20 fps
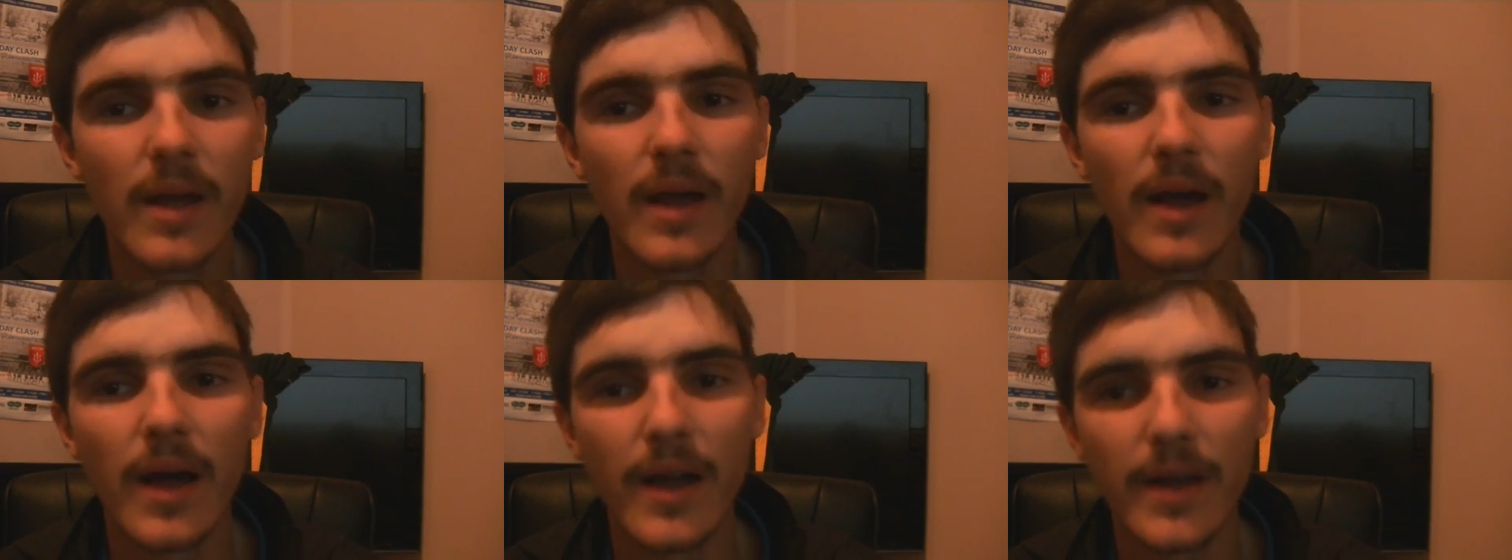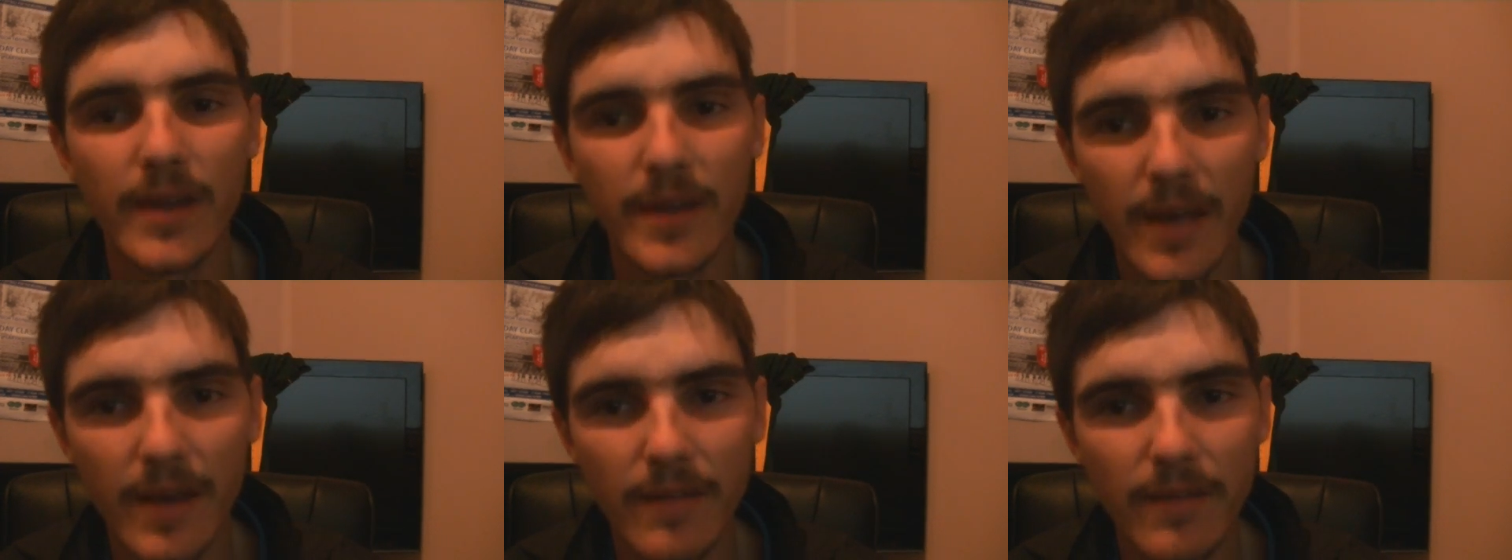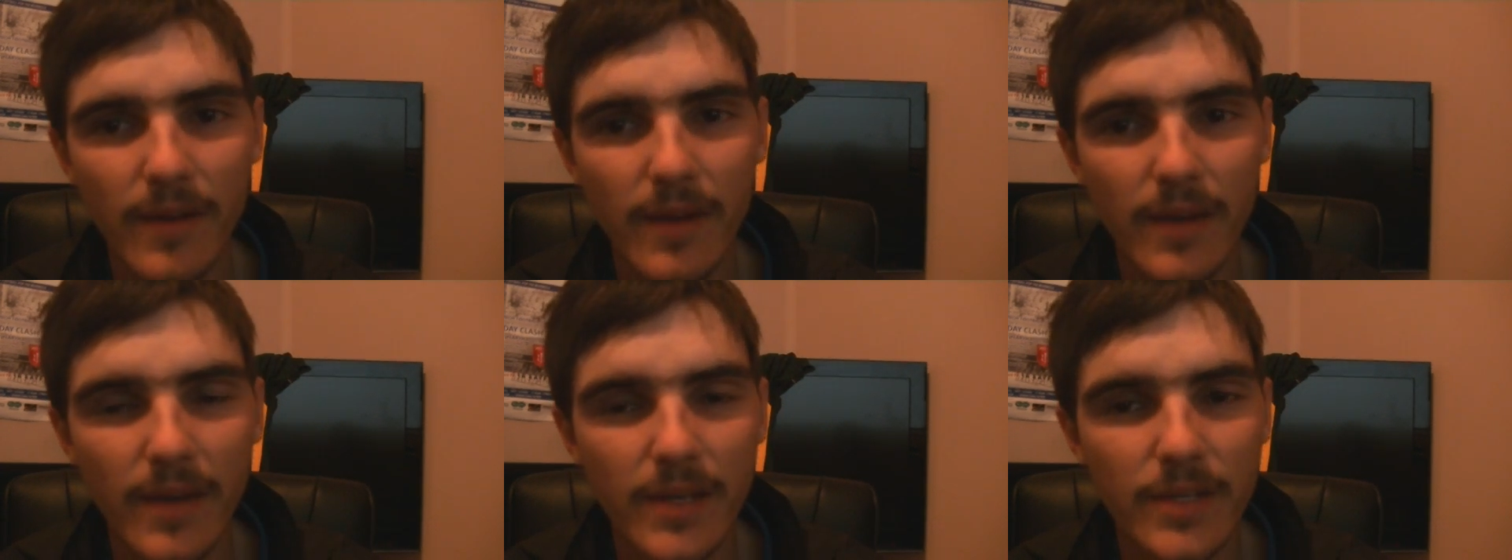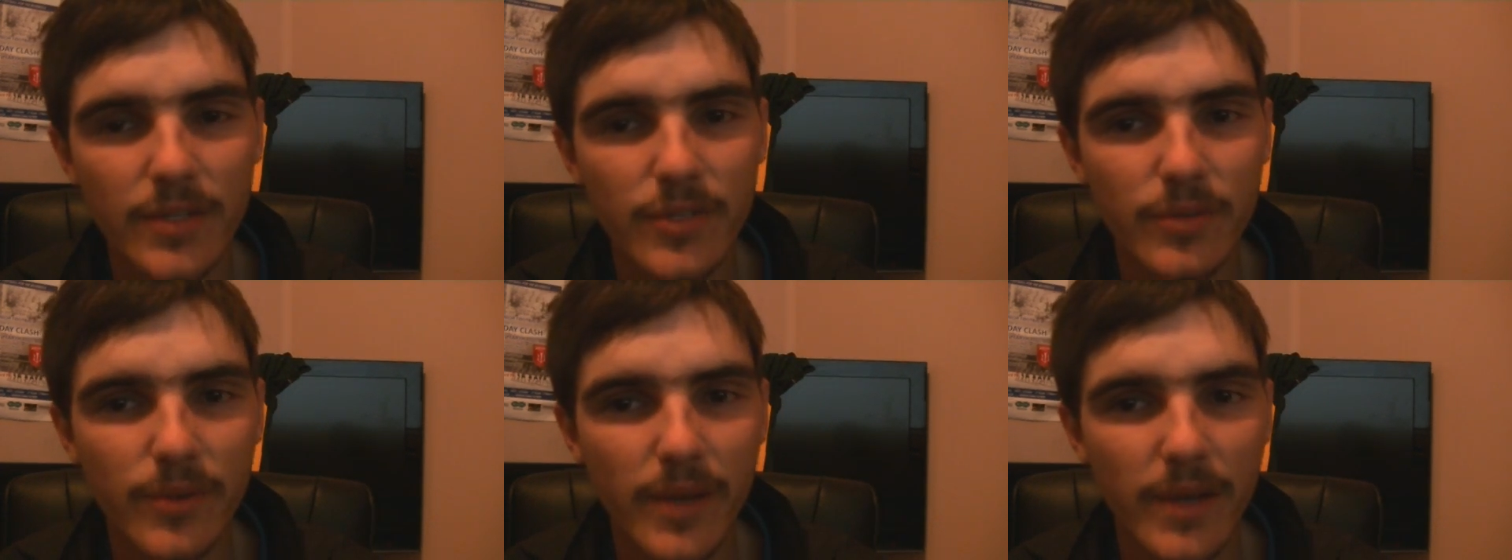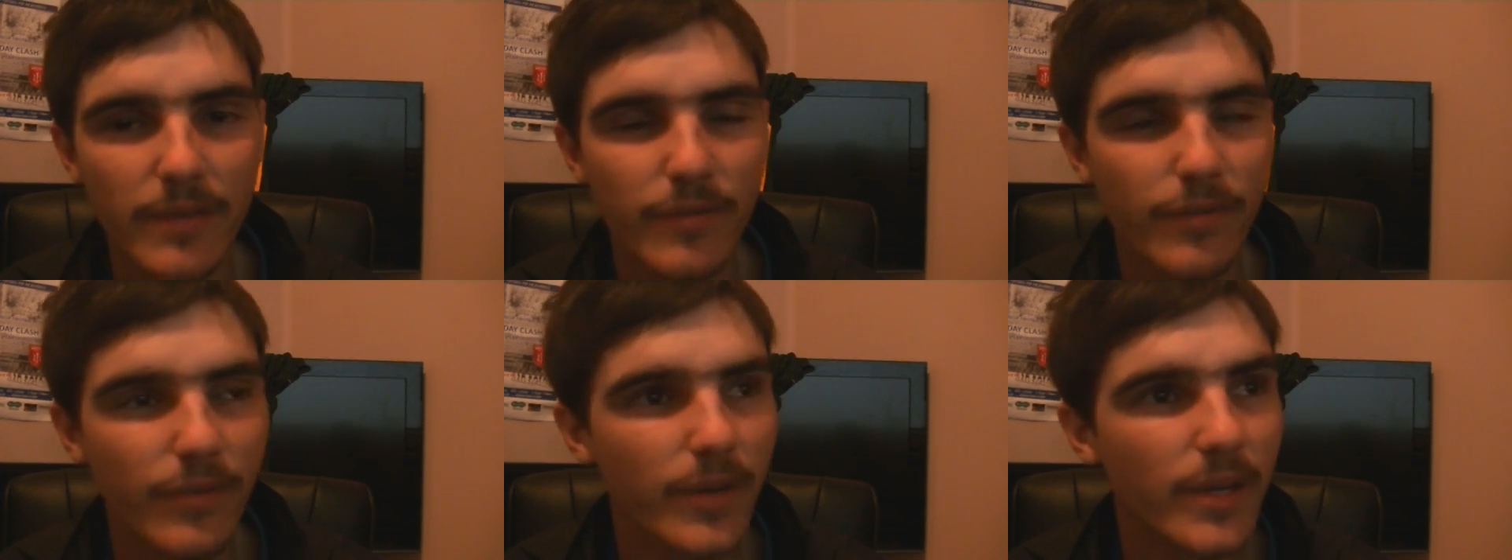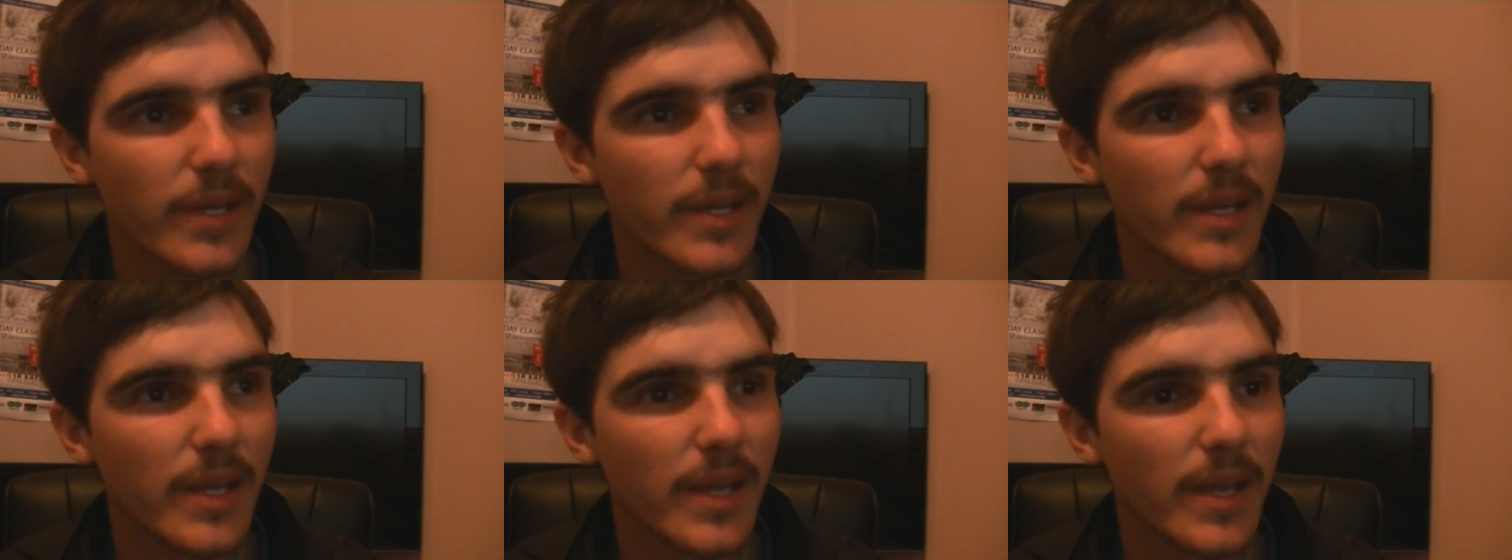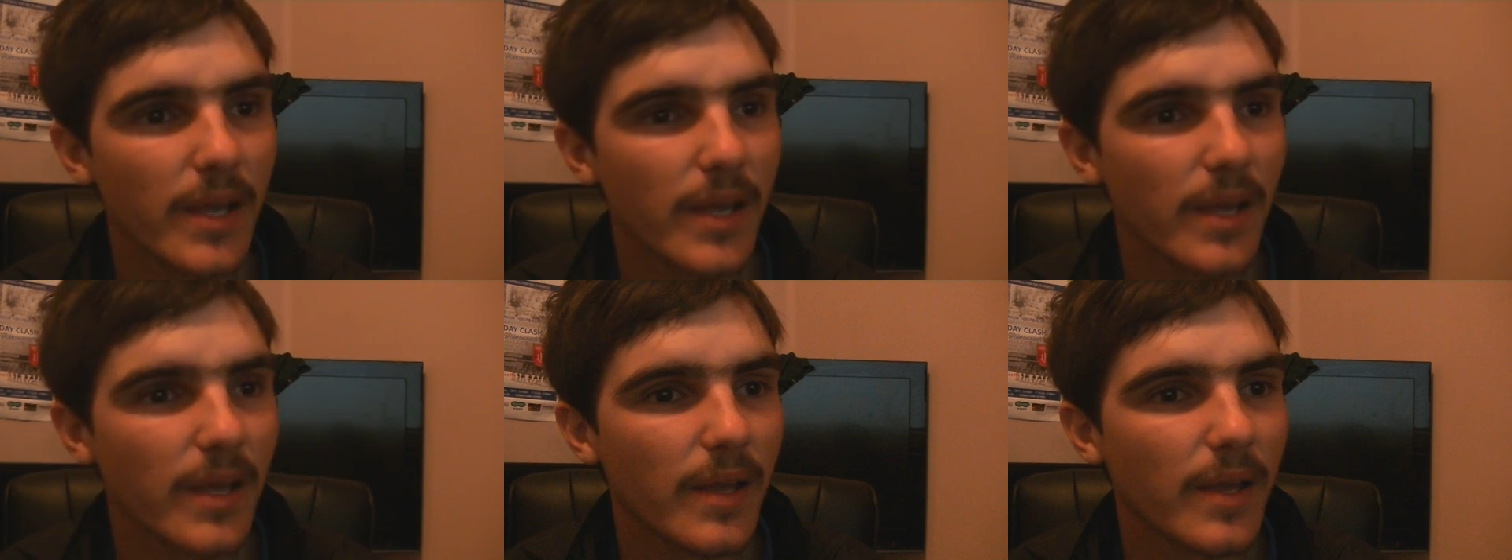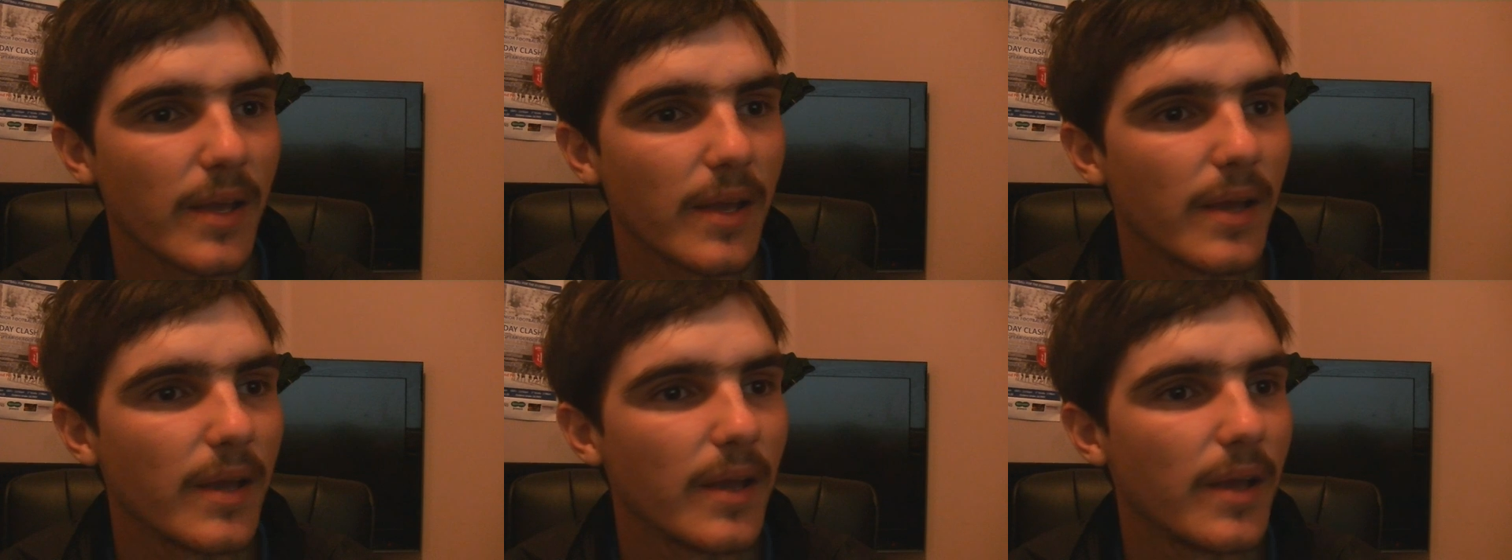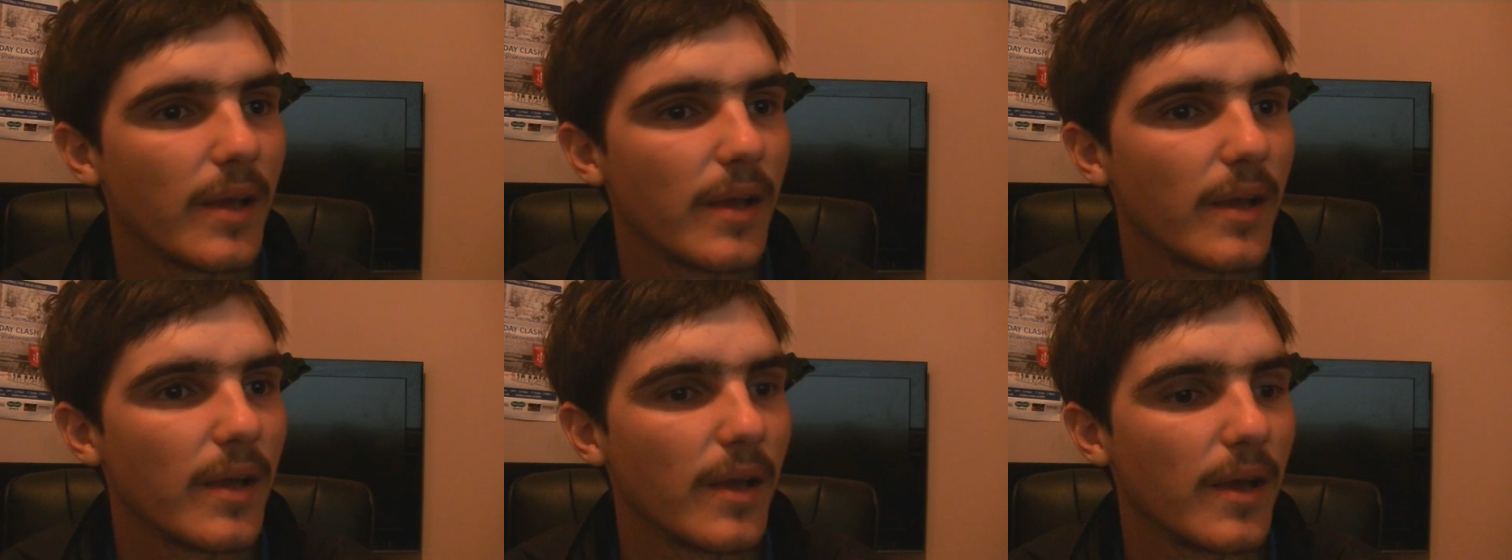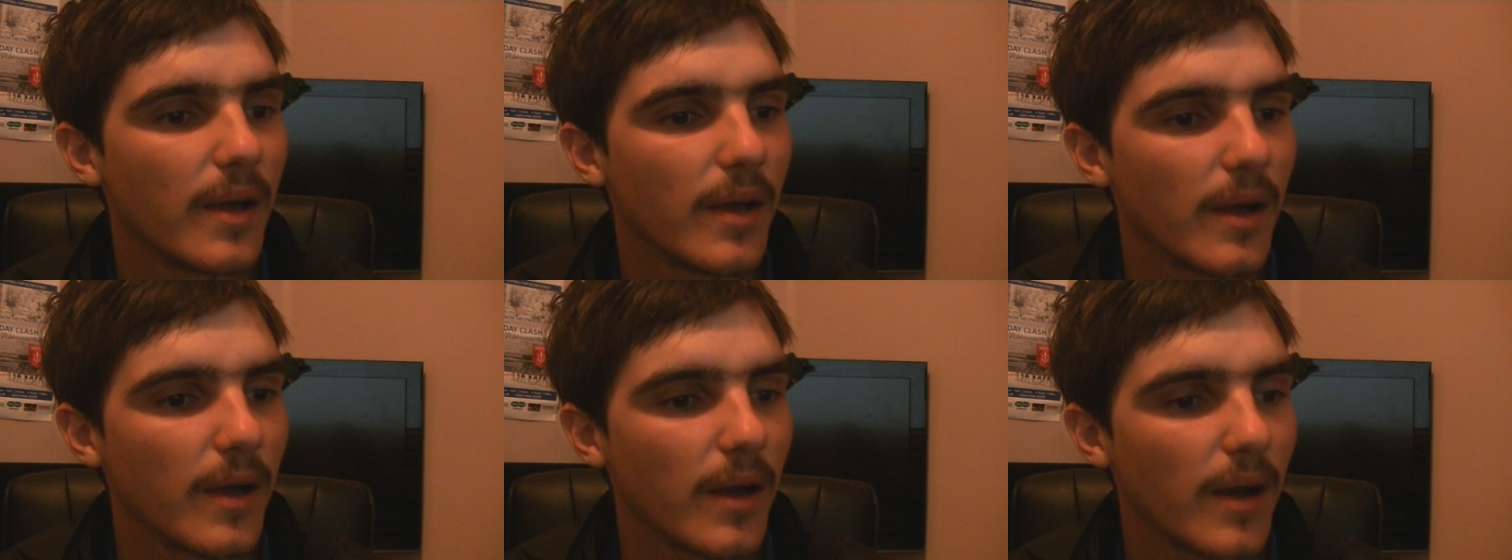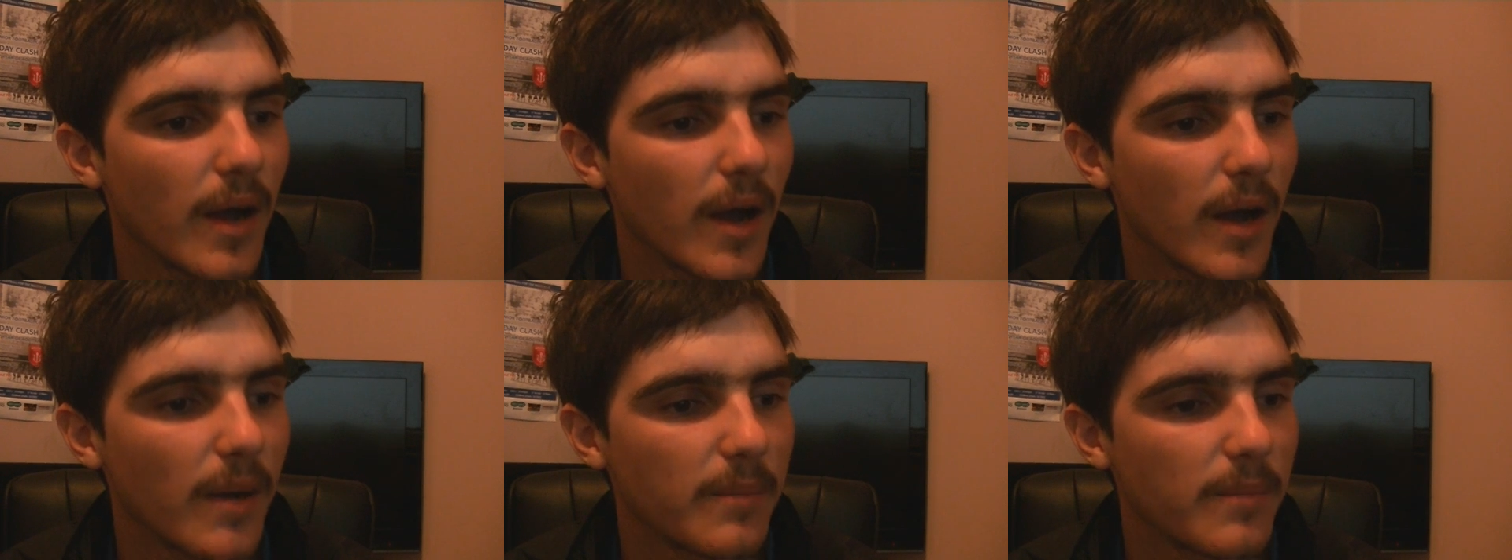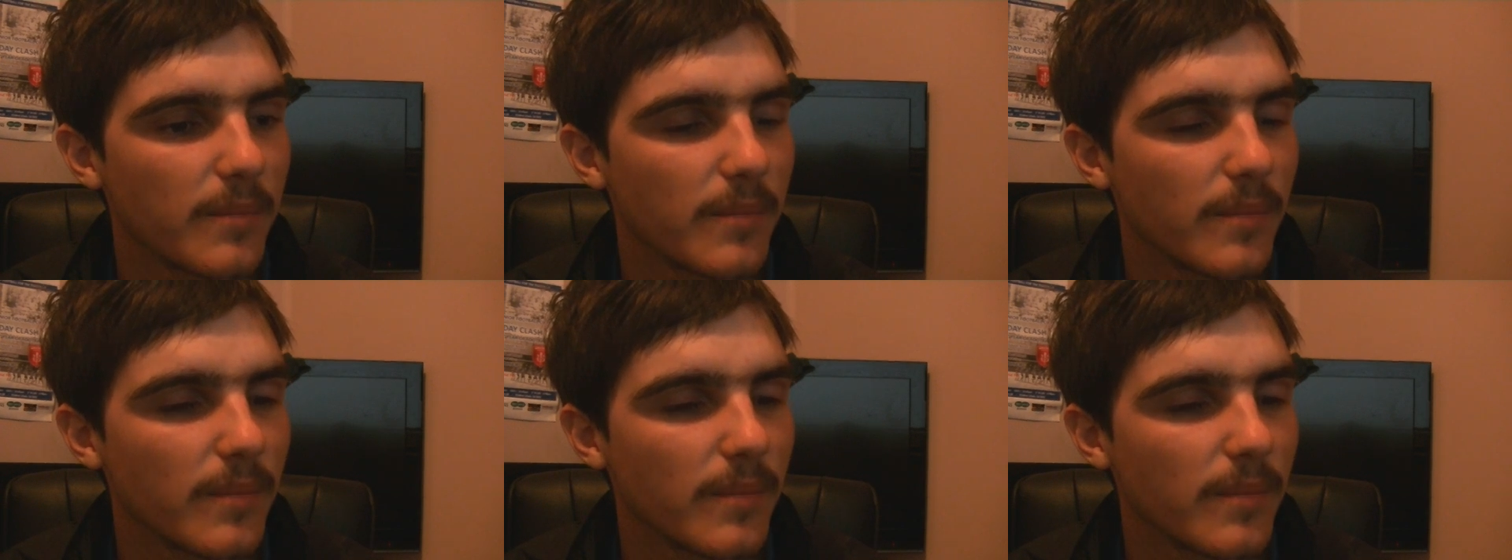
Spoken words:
Another indirect free kick. Oh